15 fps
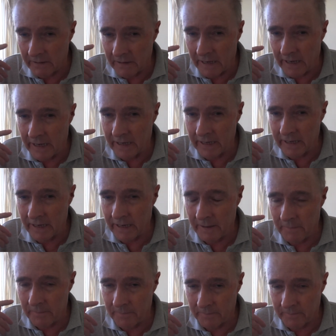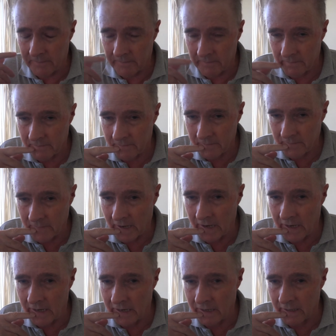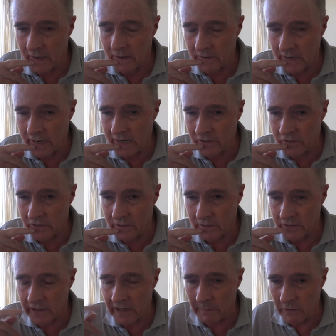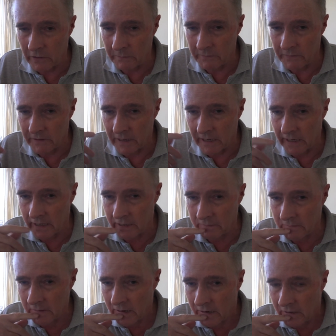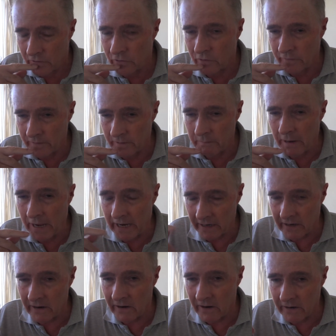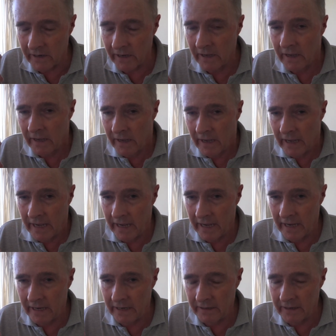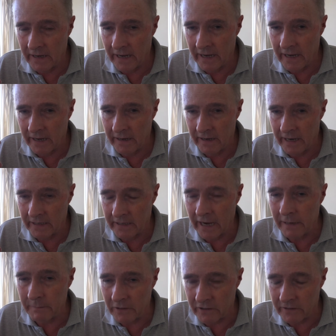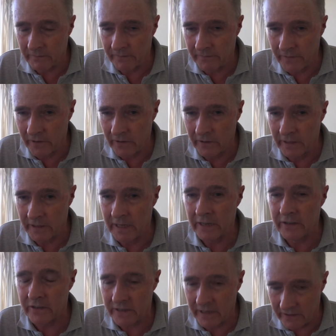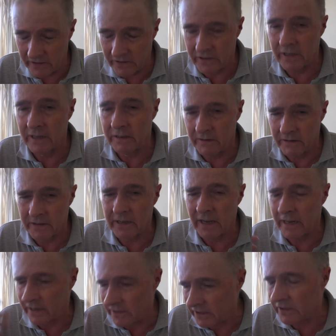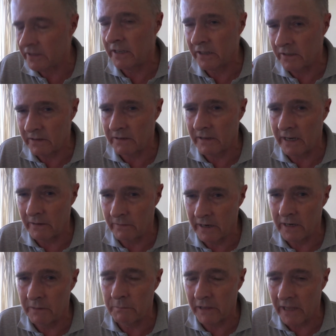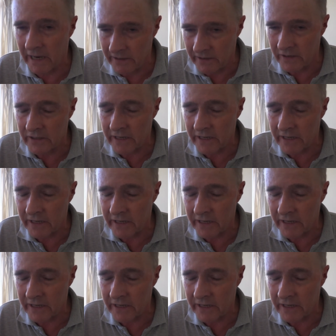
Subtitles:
a location, a suburb north in Bangkok, and gave me some food, and then started this thing where you play these